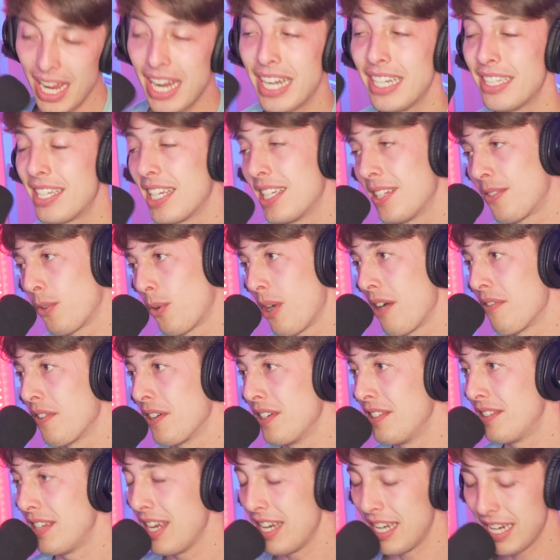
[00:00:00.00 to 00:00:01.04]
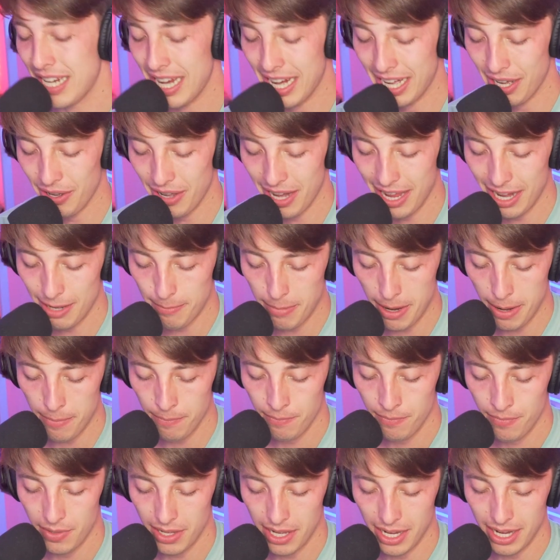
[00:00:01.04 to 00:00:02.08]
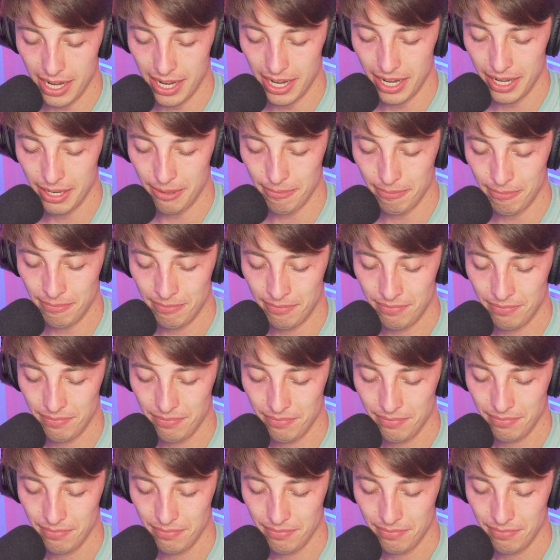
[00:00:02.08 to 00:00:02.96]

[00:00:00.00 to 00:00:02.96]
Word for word: And he says forever in San Diego to hit him up. Hell yeah. Um,